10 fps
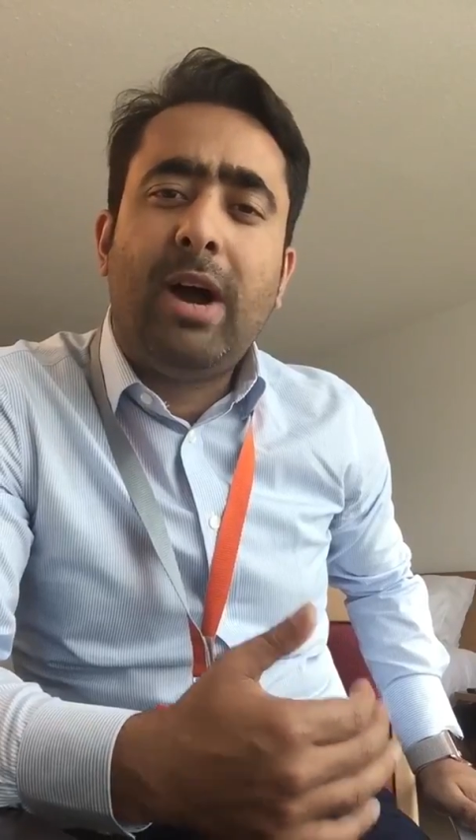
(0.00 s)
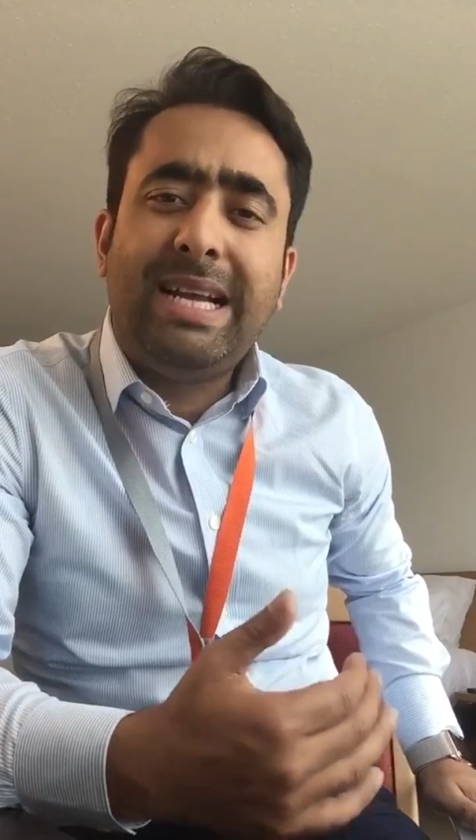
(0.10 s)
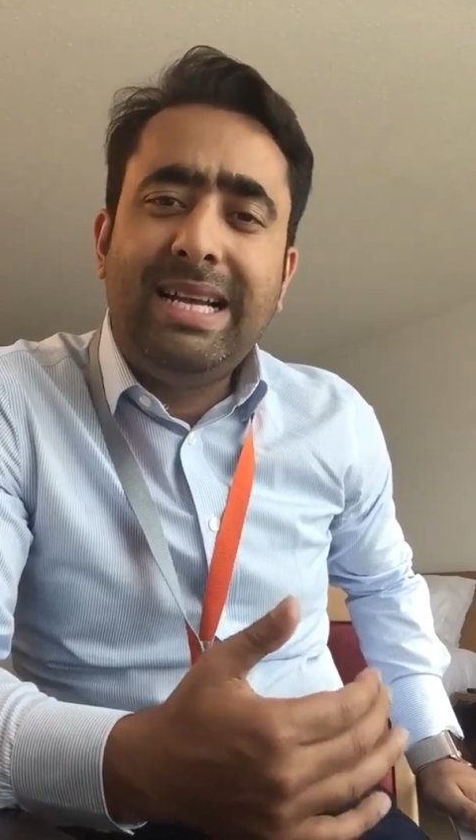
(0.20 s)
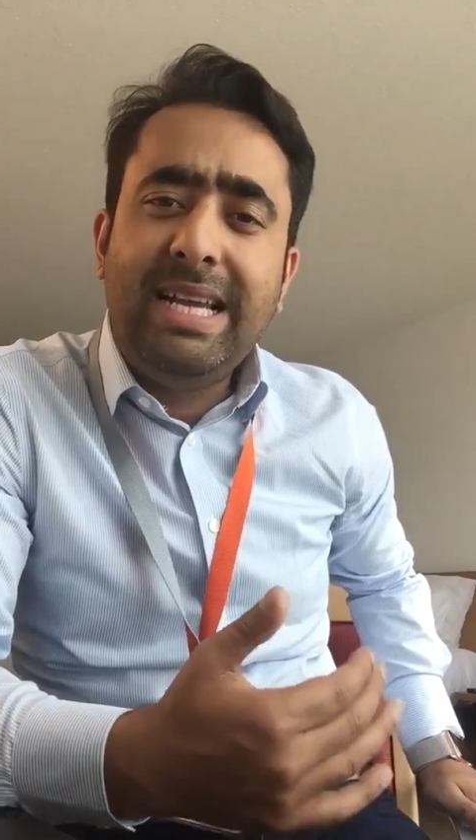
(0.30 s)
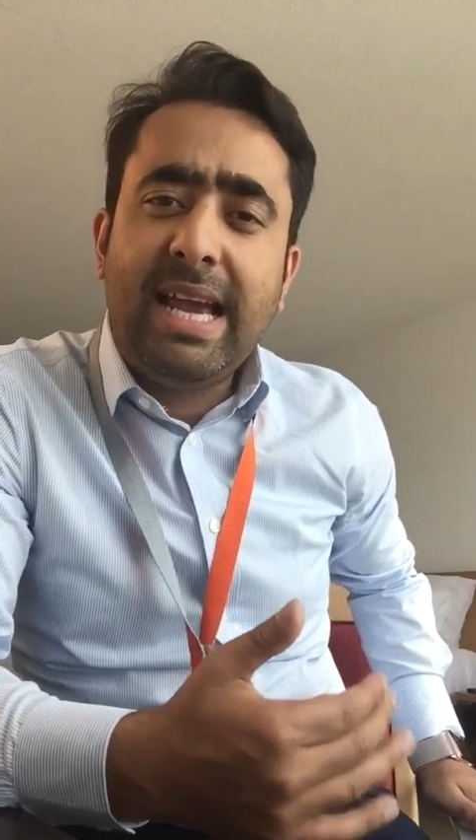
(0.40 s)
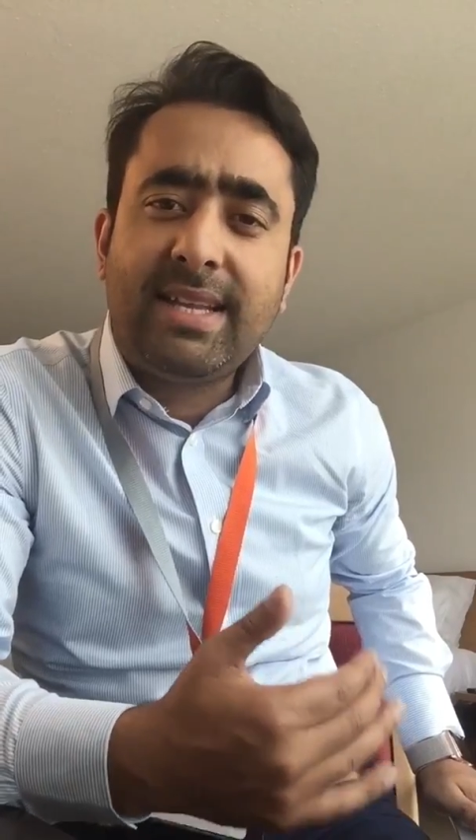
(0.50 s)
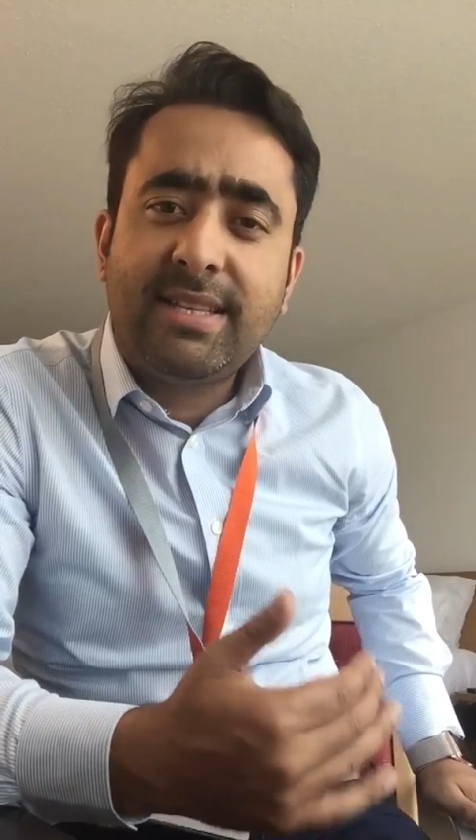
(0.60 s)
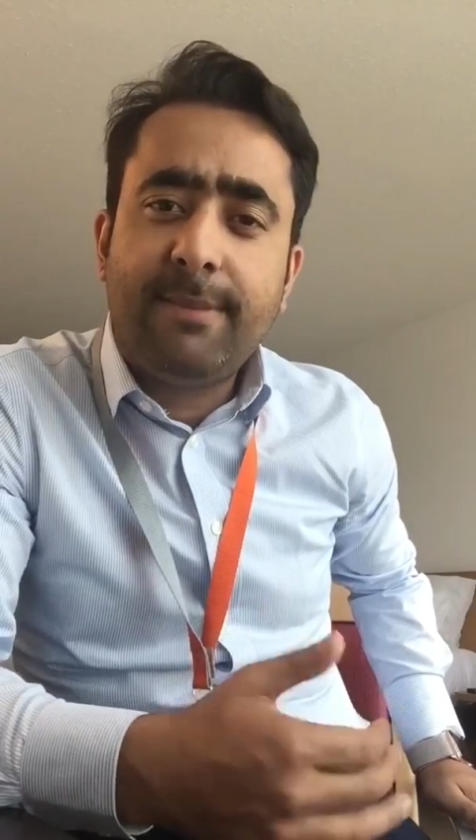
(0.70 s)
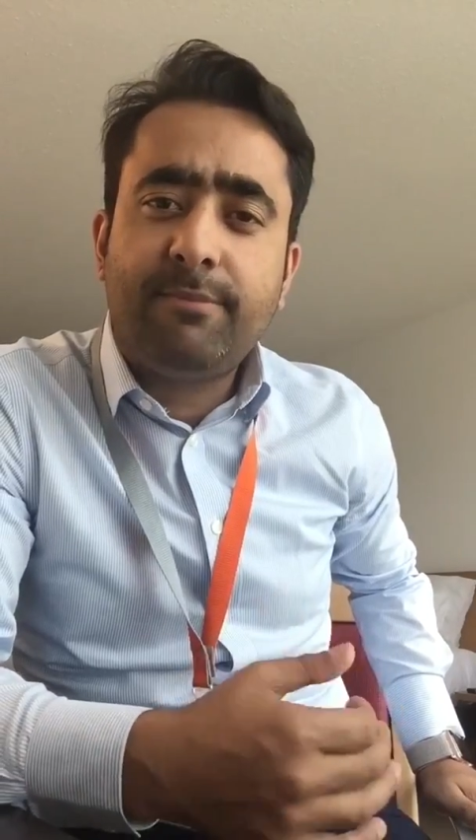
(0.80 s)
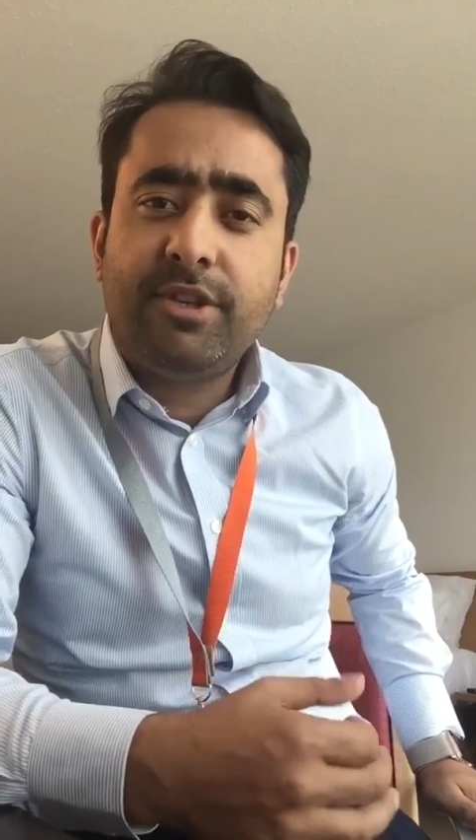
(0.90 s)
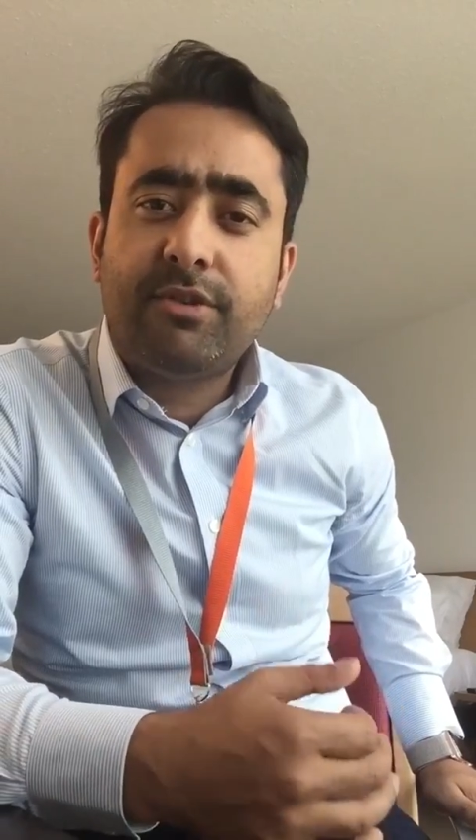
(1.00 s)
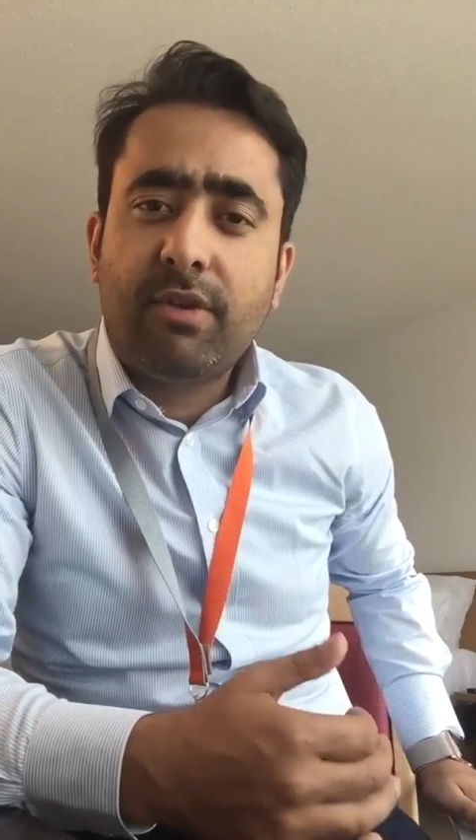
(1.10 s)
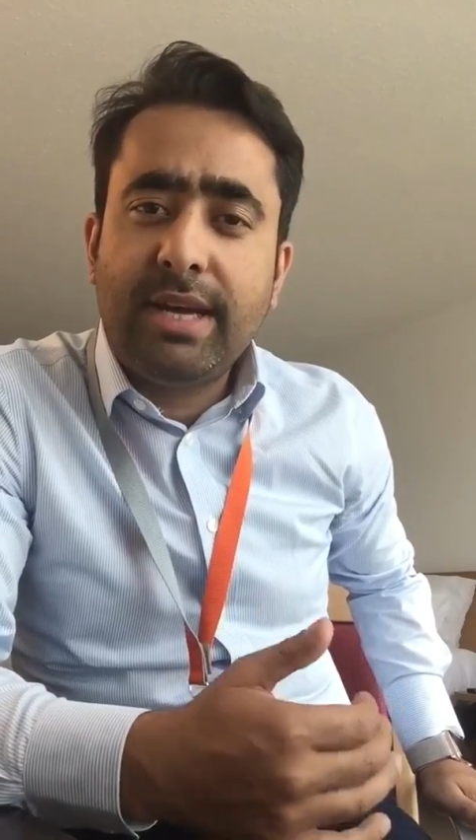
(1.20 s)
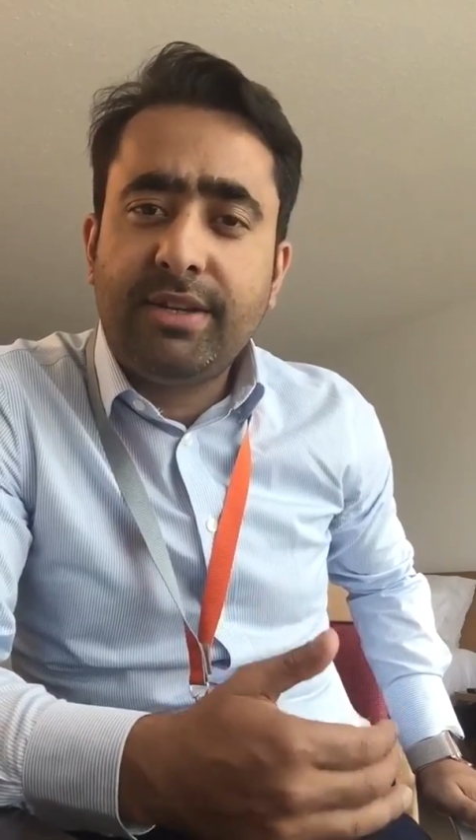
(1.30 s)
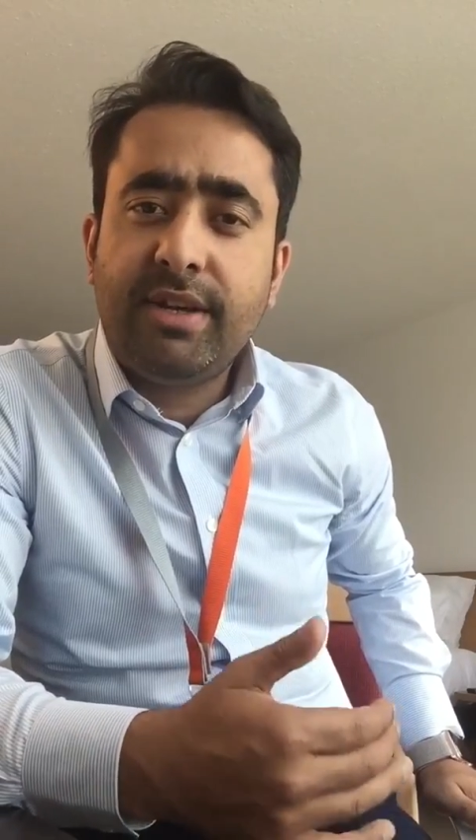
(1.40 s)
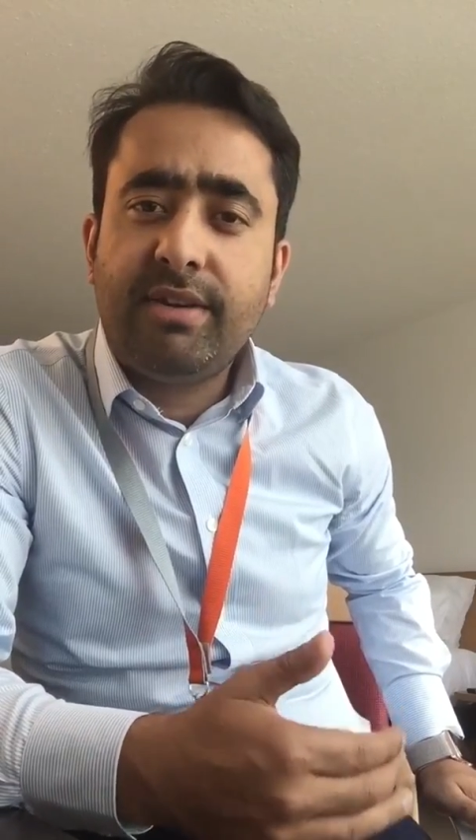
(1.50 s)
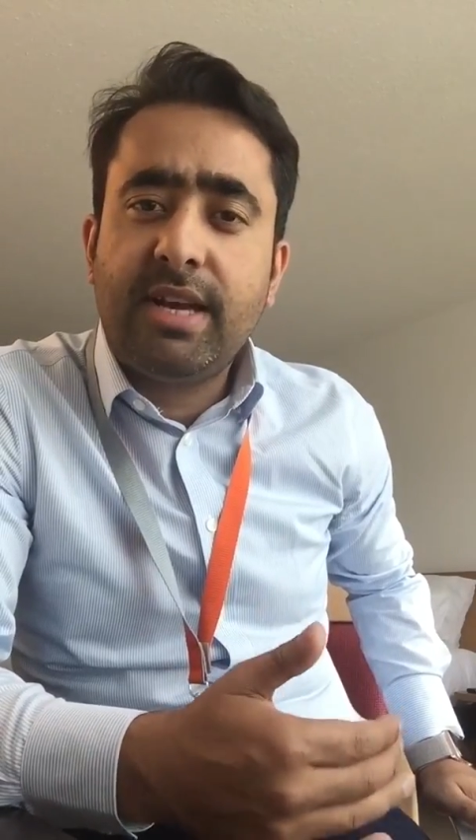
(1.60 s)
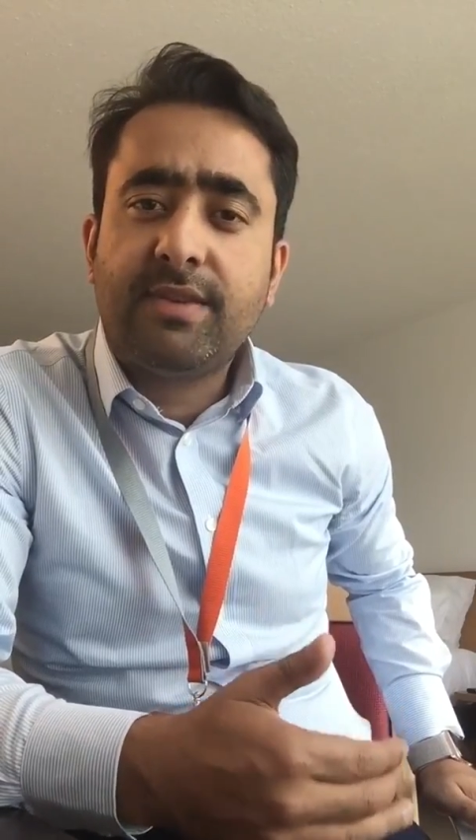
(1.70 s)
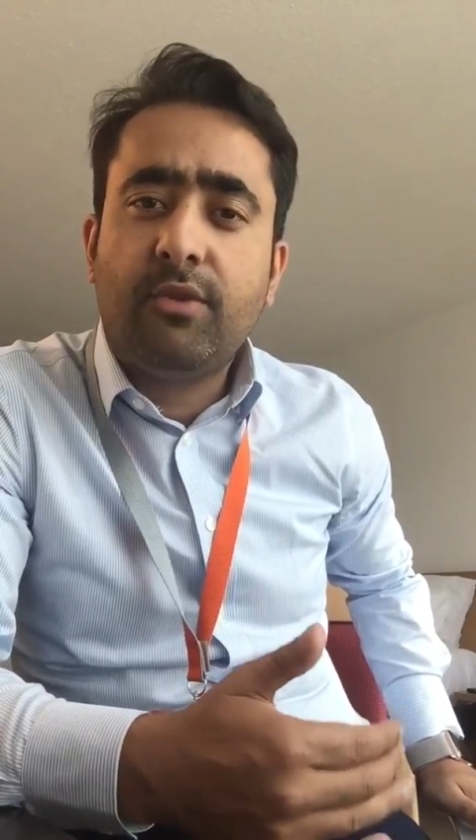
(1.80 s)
widely accepted criteria